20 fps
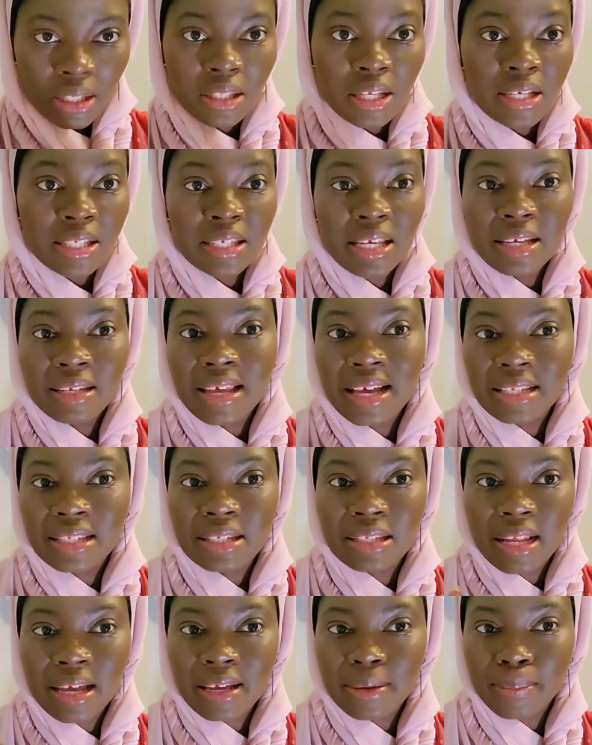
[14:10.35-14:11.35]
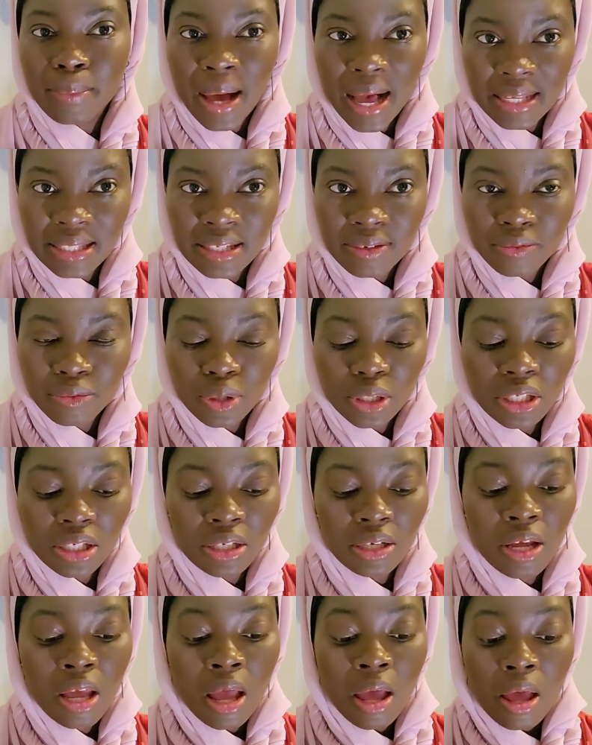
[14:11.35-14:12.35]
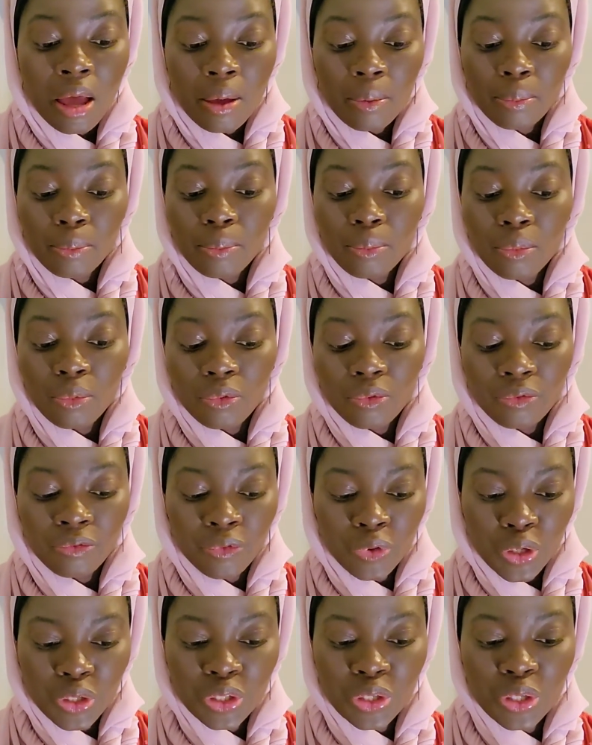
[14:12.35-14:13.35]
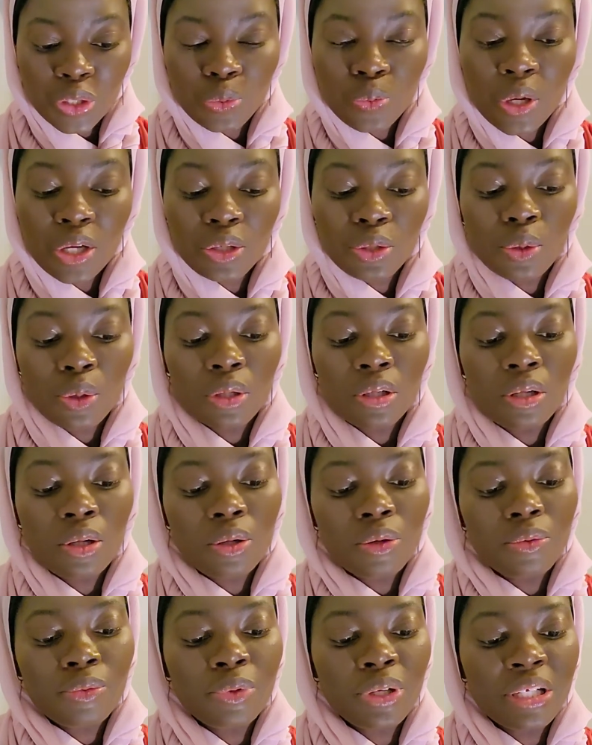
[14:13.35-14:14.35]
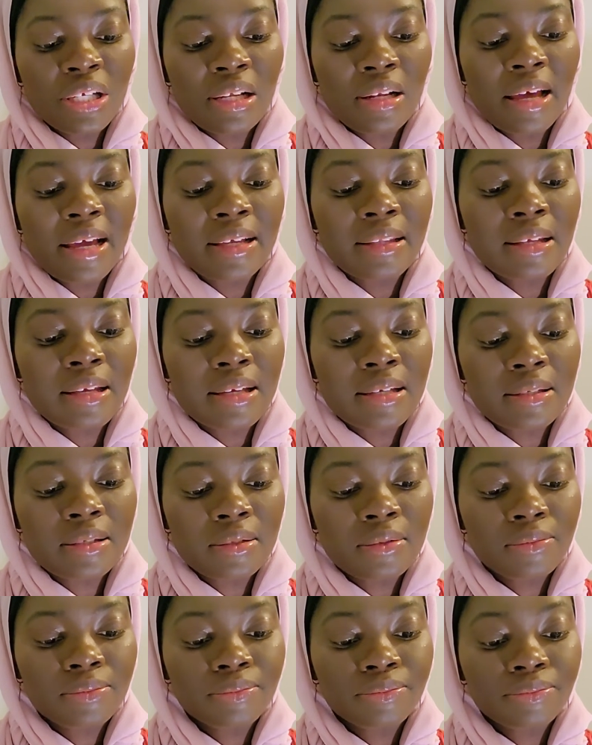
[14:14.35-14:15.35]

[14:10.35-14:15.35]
they say that's like passive reading versus when you're reading like this.